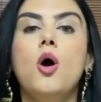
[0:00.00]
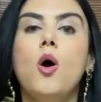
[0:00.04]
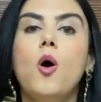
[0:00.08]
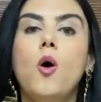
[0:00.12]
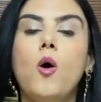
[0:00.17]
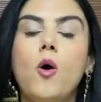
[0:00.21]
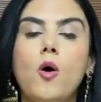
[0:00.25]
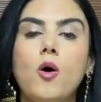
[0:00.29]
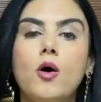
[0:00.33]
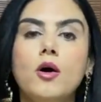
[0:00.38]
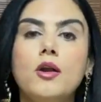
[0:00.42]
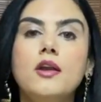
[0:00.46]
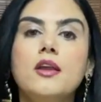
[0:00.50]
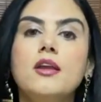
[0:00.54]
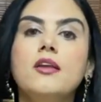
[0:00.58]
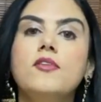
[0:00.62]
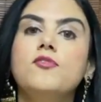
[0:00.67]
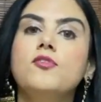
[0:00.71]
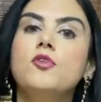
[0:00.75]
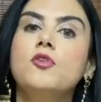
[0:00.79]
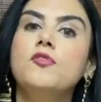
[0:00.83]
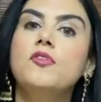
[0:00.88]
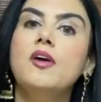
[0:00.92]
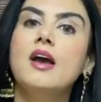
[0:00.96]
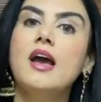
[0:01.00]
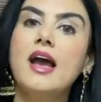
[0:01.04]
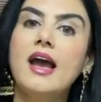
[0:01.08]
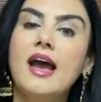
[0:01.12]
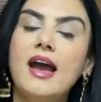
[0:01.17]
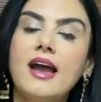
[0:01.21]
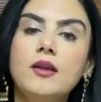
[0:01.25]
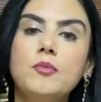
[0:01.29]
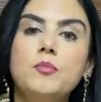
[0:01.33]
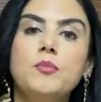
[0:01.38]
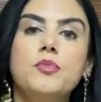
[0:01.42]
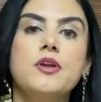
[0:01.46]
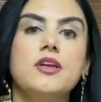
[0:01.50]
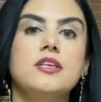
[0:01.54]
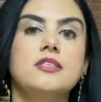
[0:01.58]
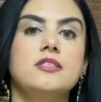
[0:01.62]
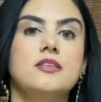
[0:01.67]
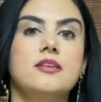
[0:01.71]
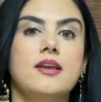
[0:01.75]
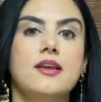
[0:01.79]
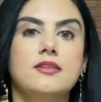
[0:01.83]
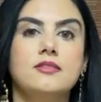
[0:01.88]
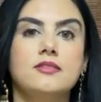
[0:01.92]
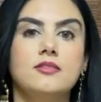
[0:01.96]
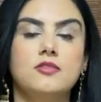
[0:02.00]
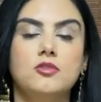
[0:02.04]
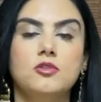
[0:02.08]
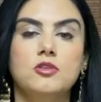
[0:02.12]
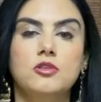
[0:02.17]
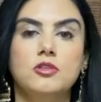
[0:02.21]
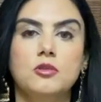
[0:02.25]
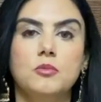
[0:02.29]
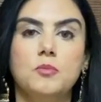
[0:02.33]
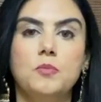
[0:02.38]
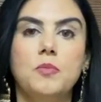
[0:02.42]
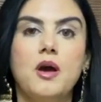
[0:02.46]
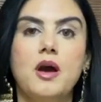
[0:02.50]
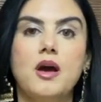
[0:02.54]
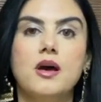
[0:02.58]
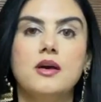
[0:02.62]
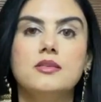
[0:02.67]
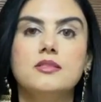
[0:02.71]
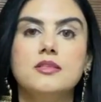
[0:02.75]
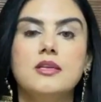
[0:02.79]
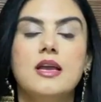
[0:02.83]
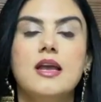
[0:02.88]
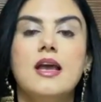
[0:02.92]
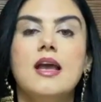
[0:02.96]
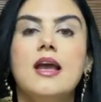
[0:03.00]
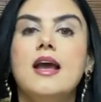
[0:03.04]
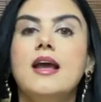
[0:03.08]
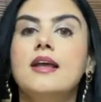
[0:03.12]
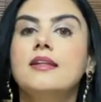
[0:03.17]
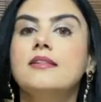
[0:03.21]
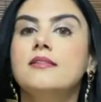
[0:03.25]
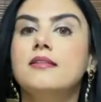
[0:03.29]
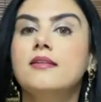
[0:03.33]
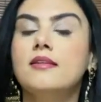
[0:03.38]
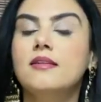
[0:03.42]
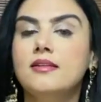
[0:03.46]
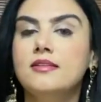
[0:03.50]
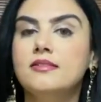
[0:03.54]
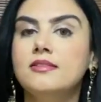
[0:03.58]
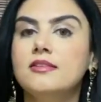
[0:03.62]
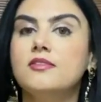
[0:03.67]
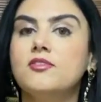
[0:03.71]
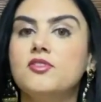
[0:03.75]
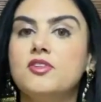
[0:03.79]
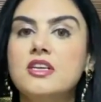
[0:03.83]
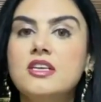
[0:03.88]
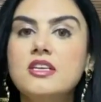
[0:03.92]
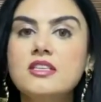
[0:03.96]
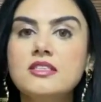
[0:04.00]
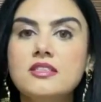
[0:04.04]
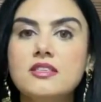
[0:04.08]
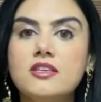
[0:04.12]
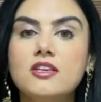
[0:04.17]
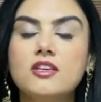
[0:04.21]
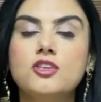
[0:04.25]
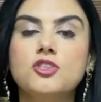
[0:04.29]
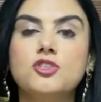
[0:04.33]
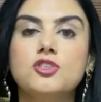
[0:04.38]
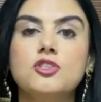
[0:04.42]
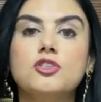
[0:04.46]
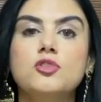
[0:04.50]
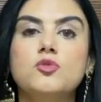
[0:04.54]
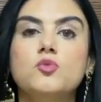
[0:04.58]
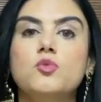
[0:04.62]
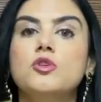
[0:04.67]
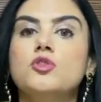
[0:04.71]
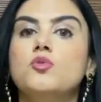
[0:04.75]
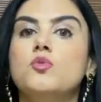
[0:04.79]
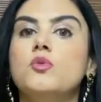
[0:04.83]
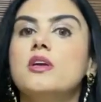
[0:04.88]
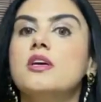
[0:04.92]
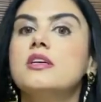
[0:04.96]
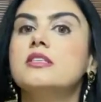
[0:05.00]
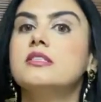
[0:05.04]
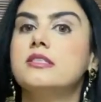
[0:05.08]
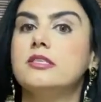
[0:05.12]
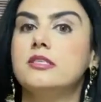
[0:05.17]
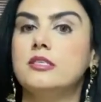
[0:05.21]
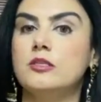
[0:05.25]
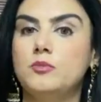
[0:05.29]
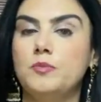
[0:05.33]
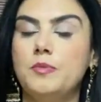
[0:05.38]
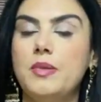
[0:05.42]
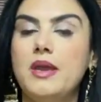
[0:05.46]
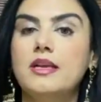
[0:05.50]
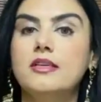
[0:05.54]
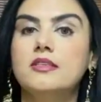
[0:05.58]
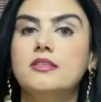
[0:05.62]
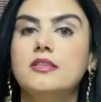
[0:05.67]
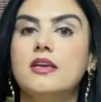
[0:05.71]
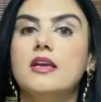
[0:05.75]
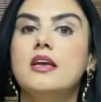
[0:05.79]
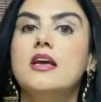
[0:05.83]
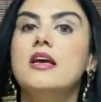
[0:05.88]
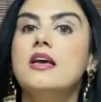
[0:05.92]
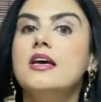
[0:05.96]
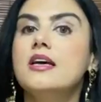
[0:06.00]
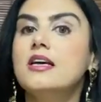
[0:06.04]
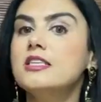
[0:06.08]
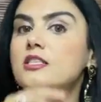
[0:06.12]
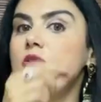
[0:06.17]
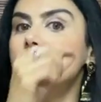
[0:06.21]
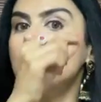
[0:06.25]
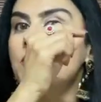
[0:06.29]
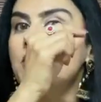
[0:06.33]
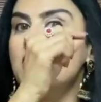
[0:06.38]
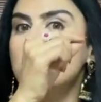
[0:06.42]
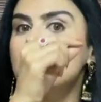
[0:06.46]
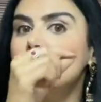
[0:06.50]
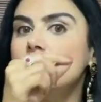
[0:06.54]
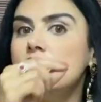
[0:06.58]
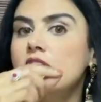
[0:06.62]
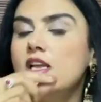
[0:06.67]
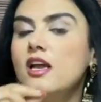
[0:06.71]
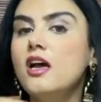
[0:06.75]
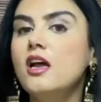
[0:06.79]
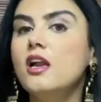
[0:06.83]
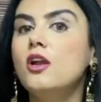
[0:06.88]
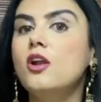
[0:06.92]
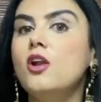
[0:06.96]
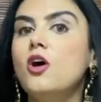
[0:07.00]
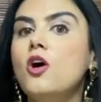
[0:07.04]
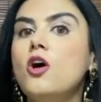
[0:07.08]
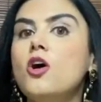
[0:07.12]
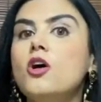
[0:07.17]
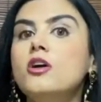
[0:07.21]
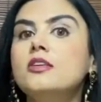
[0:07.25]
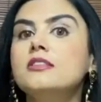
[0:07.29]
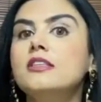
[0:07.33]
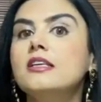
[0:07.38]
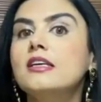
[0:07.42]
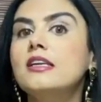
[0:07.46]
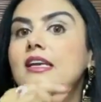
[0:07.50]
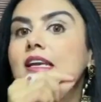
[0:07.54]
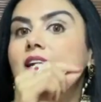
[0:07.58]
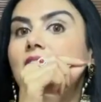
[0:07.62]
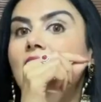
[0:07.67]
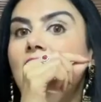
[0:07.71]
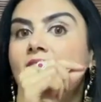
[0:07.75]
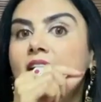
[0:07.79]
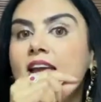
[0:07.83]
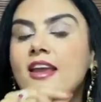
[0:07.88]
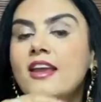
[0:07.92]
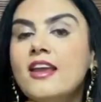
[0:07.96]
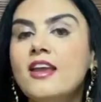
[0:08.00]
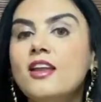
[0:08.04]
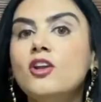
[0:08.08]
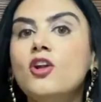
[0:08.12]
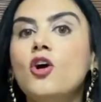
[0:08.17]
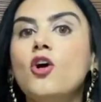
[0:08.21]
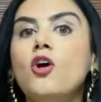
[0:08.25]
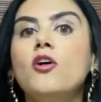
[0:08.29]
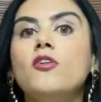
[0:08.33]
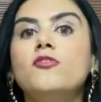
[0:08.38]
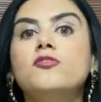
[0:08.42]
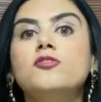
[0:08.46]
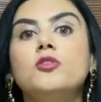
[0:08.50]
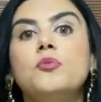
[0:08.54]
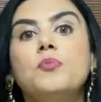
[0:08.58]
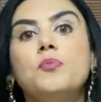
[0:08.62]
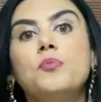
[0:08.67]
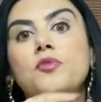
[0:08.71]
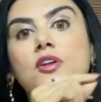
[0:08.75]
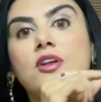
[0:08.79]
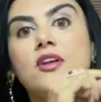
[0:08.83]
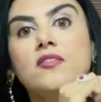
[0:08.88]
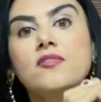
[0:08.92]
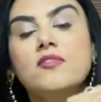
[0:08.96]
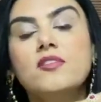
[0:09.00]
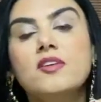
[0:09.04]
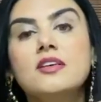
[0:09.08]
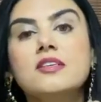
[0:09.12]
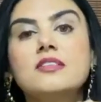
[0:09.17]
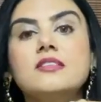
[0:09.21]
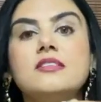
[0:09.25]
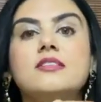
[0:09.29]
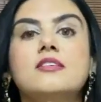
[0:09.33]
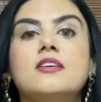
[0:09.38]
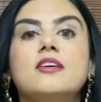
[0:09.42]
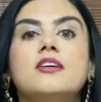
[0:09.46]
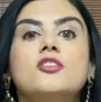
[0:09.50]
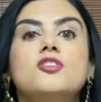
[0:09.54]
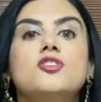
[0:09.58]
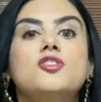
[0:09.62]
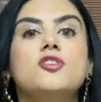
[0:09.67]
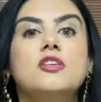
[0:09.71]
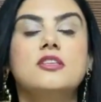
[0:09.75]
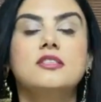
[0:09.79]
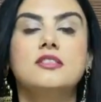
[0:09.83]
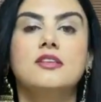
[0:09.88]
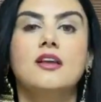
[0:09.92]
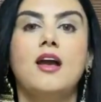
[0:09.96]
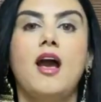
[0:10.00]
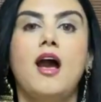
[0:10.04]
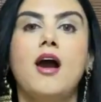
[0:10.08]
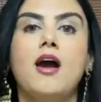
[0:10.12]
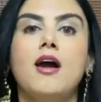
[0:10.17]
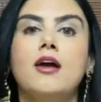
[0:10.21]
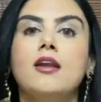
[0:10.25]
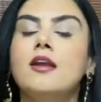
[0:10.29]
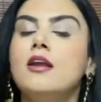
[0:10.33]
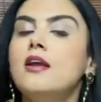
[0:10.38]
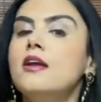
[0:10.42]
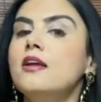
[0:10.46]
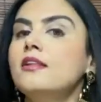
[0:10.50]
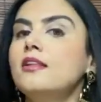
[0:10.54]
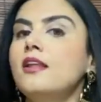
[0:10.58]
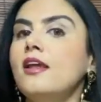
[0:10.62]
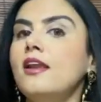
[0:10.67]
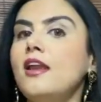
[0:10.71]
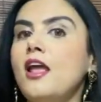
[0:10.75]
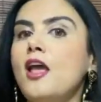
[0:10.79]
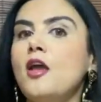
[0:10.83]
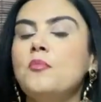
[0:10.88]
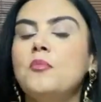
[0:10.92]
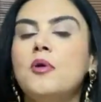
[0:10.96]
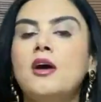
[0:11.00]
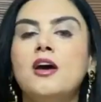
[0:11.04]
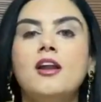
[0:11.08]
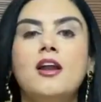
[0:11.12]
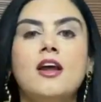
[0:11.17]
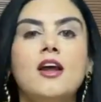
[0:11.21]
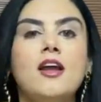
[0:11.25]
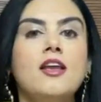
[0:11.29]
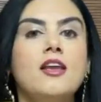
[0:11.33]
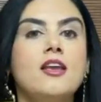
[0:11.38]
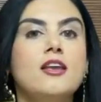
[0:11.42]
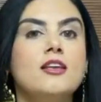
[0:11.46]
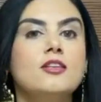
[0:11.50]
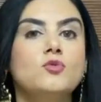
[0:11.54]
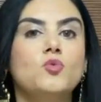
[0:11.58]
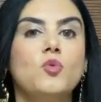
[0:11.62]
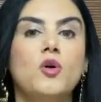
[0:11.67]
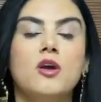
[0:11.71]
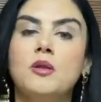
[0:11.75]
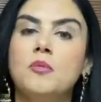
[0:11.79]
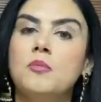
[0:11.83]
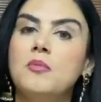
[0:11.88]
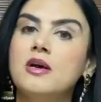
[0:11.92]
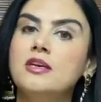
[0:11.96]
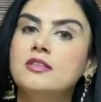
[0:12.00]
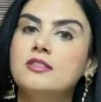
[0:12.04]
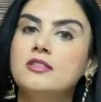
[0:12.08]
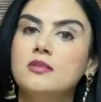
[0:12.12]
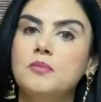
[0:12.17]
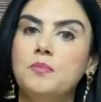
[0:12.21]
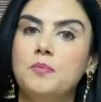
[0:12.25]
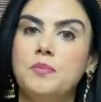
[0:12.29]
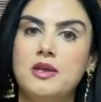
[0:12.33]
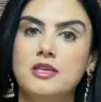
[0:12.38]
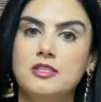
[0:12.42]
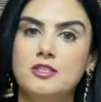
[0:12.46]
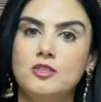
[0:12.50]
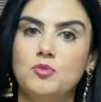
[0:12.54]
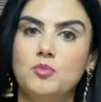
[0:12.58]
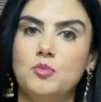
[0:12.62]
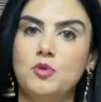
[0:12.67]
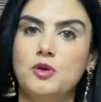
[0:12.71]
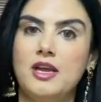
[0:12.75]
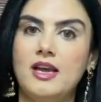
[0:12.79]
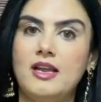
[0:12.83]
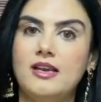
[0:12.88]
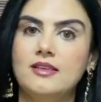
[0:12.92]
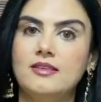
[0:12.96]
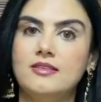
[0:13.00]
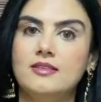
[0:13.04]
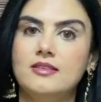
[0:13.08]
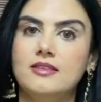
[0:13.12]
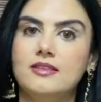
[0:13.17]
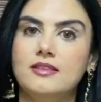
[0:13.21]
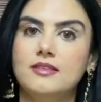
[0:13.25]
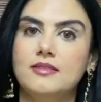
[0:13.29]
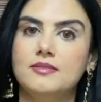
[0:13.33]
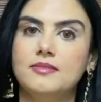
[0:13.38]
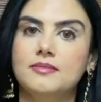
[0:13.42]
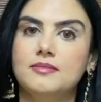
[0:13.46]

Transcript: or if you've had breast cancer in the past and there is a resurgence which we are suspecting, especially along the line of the previous surgery scar, then MRI is one amongst the best modality.